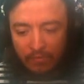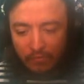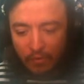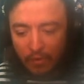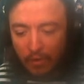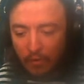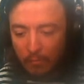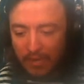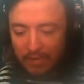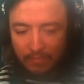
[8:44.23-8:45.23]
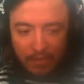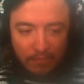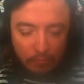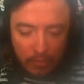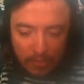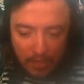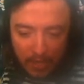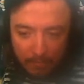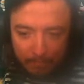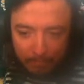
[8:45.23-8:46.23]
This is your home. I didn't get to read
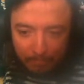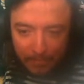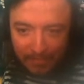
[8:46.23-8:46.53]
that.